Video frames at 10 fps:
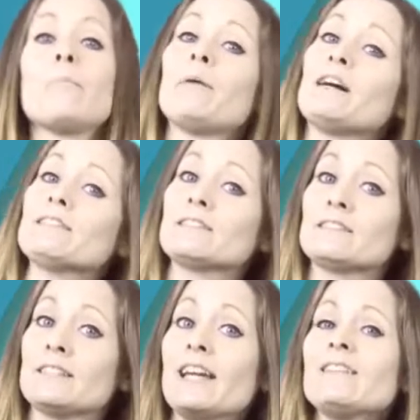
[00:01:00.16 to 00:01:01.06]

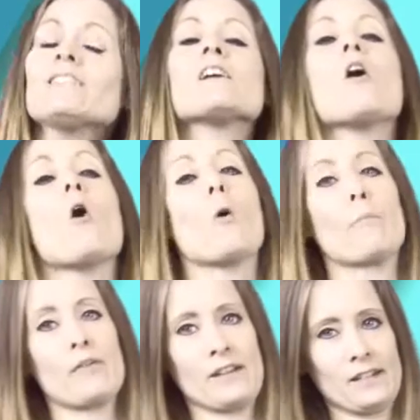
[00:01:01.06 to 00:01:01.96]
past tense or
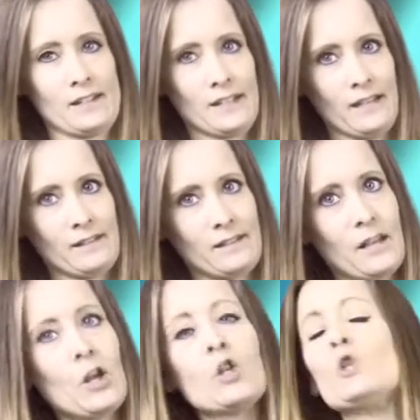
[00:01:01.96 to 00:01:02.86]
present tense?
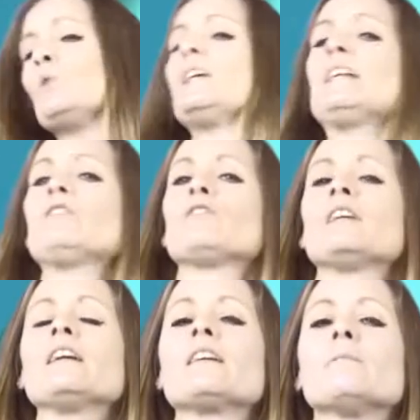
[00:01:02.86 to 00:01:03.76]
You need to think